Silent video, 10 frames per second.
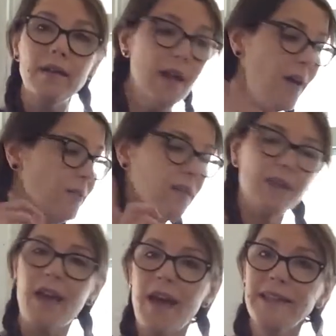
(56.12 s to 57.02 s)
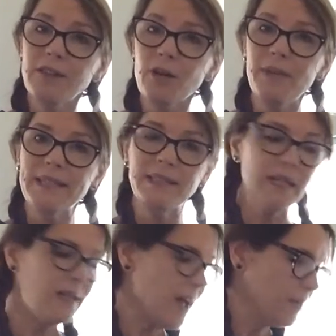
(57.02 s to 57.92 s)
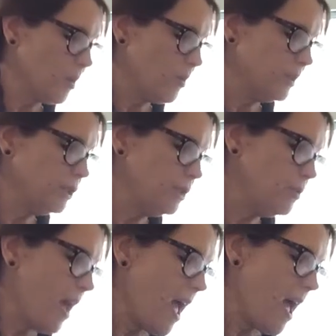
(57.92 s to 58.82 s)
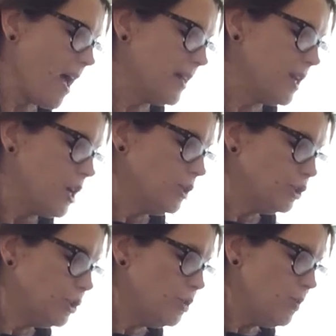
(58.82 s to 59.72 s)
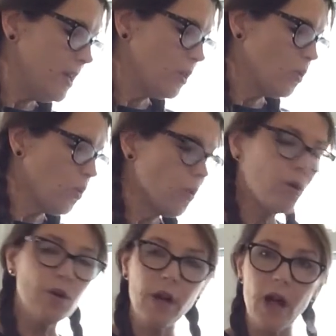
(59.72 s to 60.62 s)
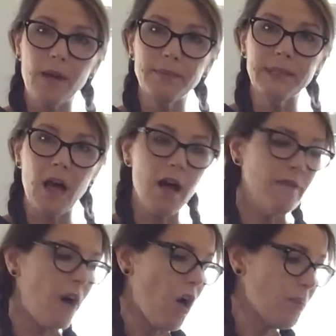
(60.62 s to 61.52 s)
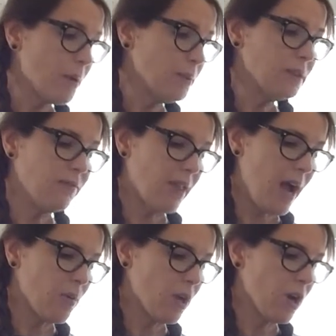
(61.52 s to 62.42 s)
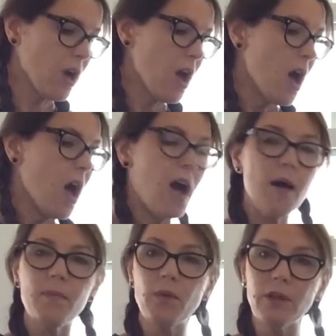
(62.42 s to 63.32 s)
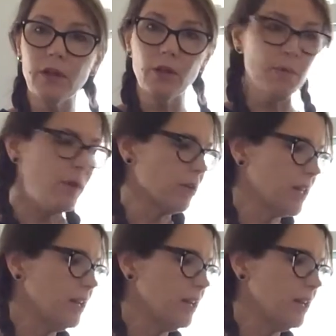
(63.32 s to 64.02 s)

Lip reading: Now that the eggs are mixed in, I'm going to add 2.25 cups of all-purpose flour with a little milk,